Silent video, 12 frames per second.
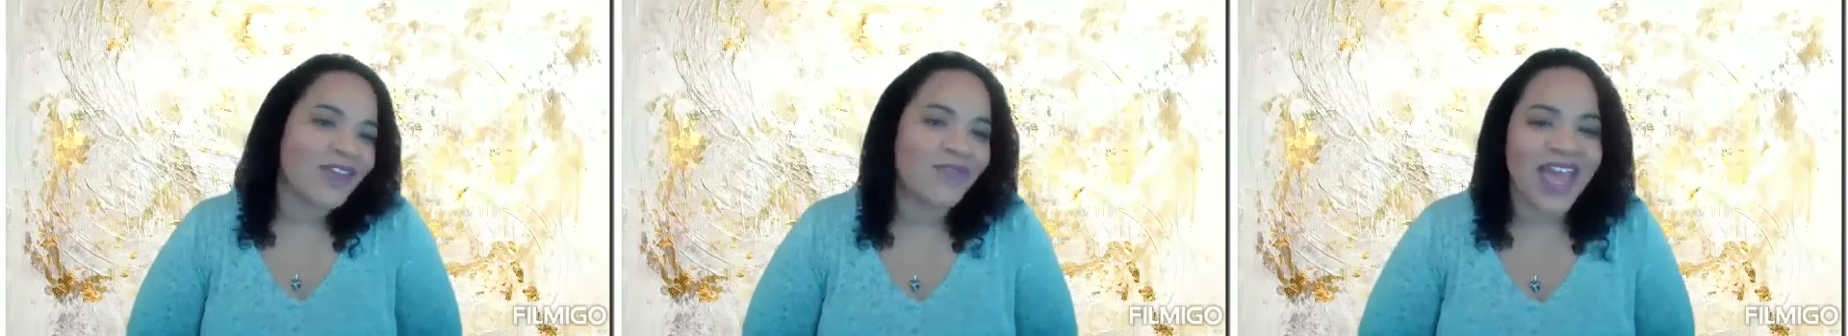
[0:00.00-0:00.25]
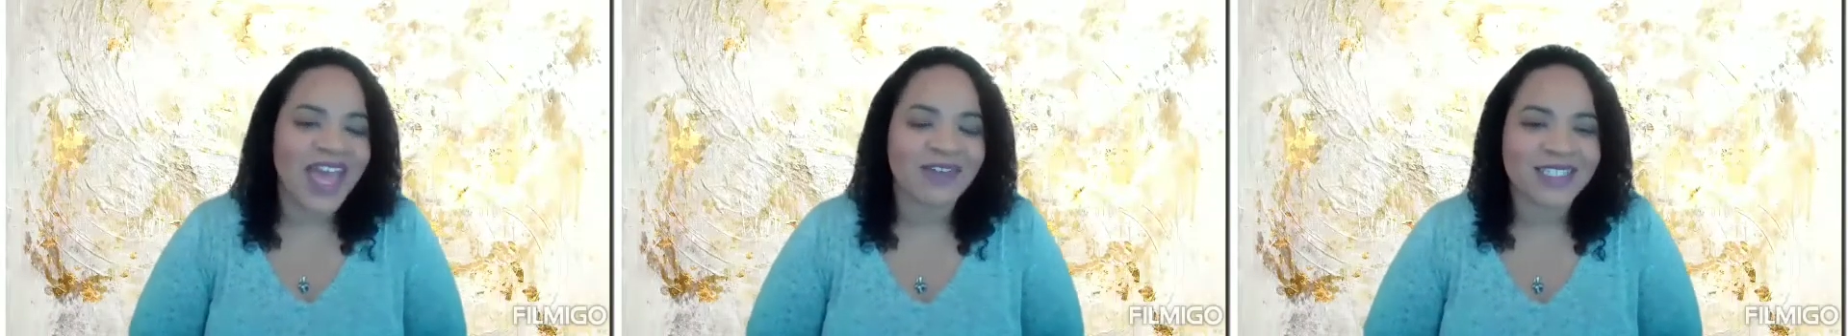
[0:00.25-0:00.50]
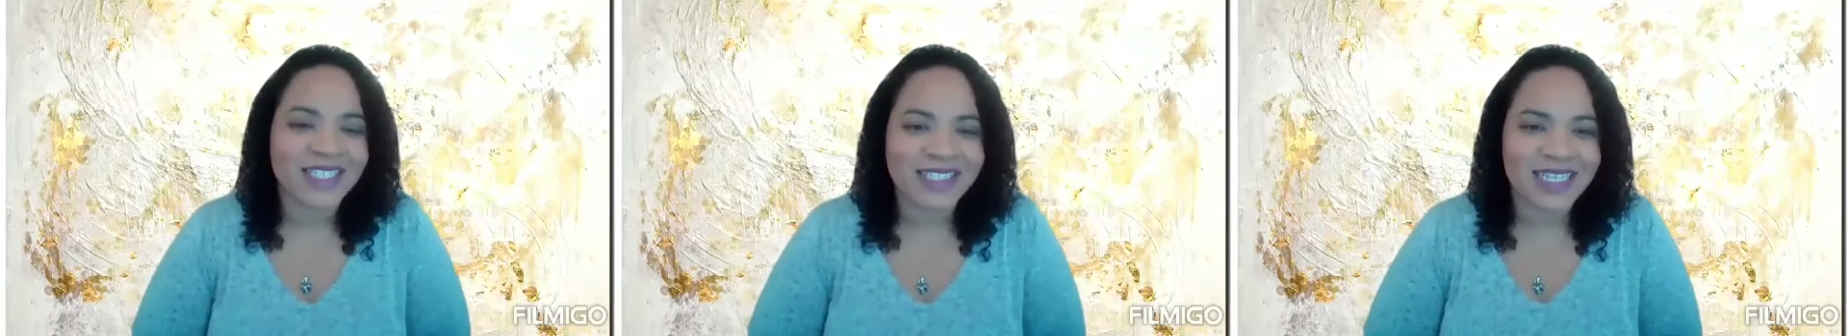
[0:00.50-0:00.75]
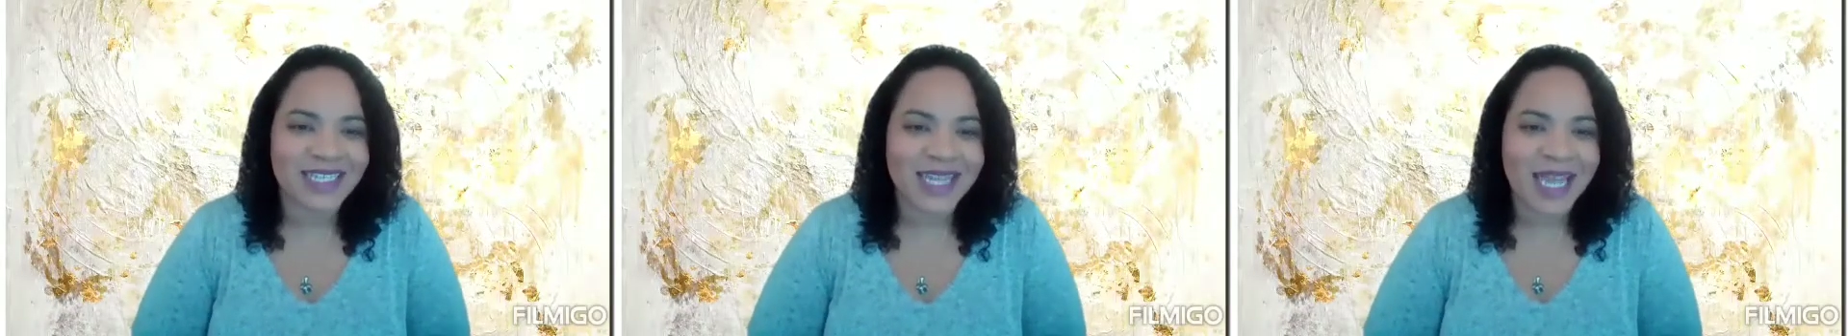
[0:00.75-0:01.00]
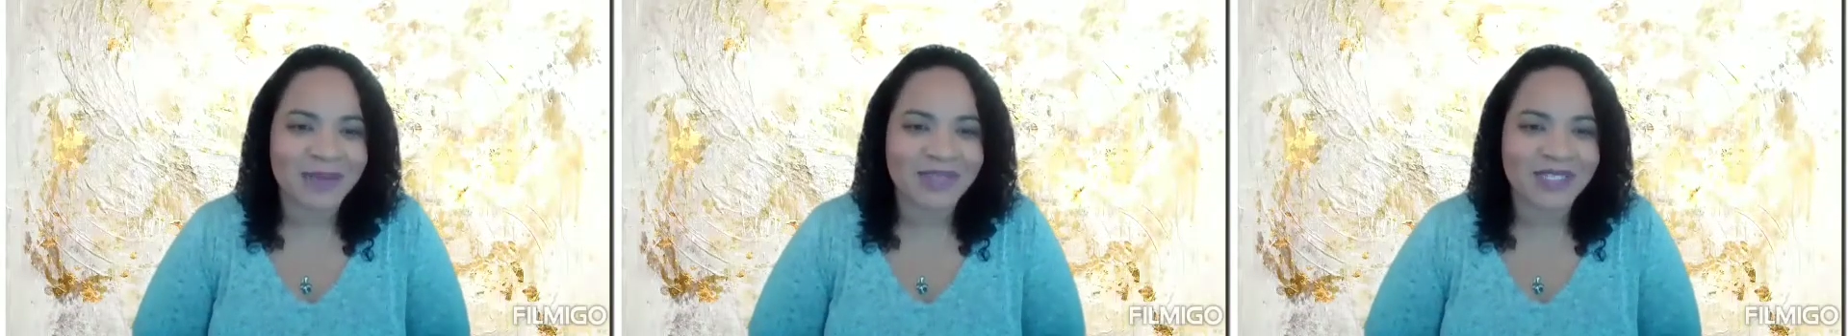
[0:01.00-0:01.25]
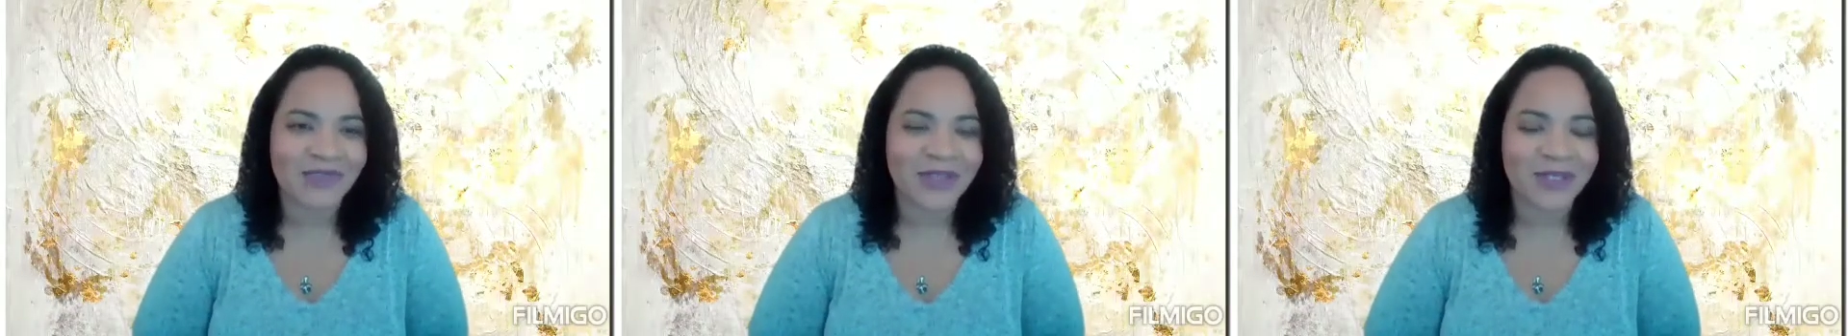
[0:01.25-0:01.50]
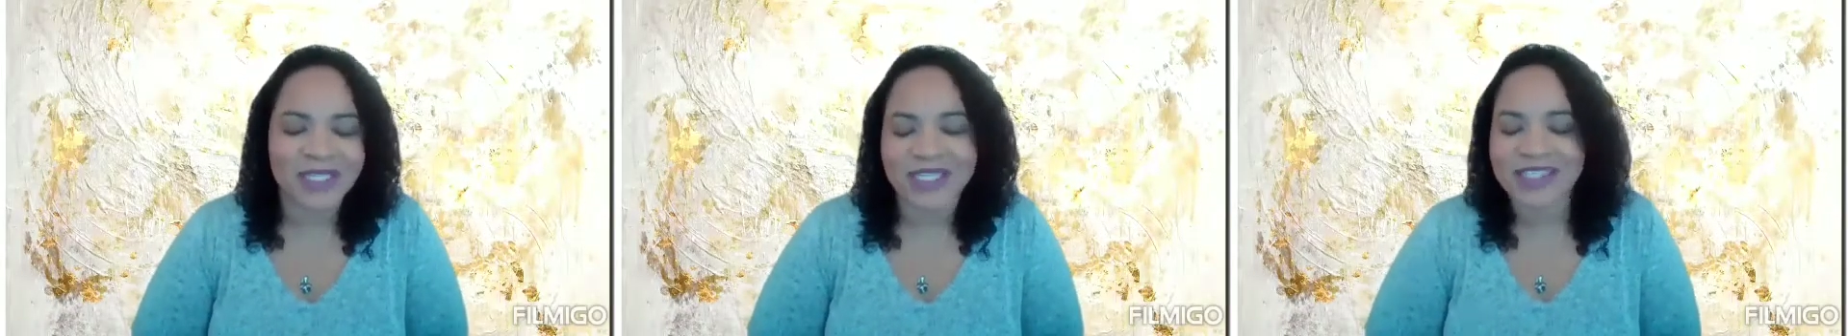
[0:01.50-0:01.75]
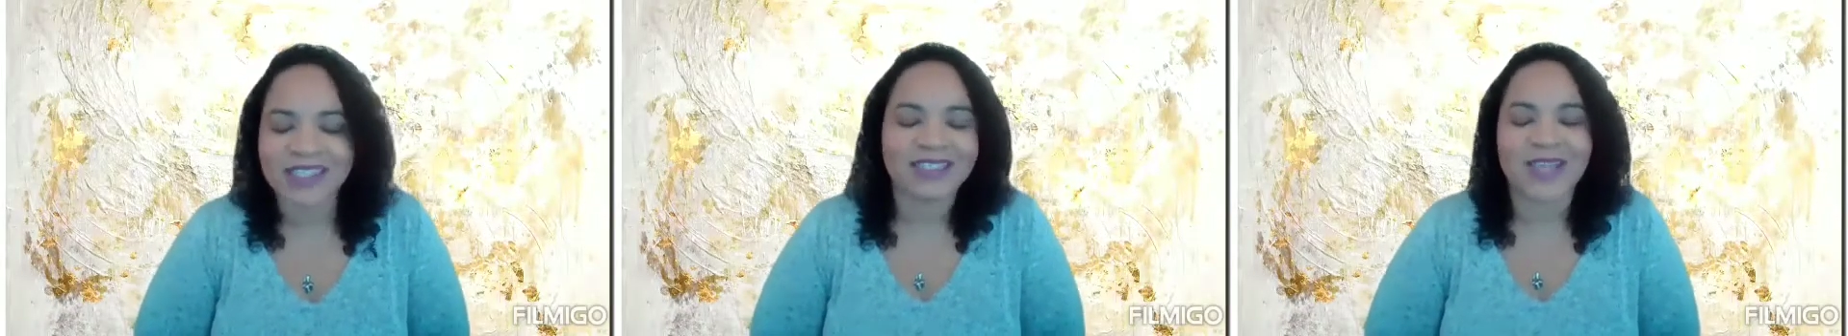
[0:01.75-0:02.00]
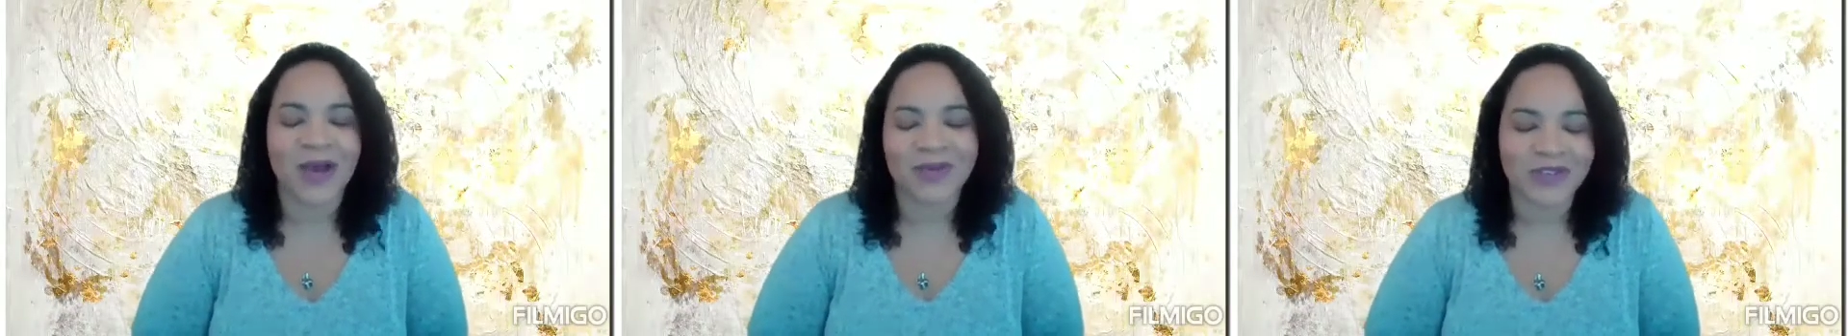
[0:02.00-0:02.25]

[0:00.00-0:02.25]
if I have sex 10 times and it feels good, then it's always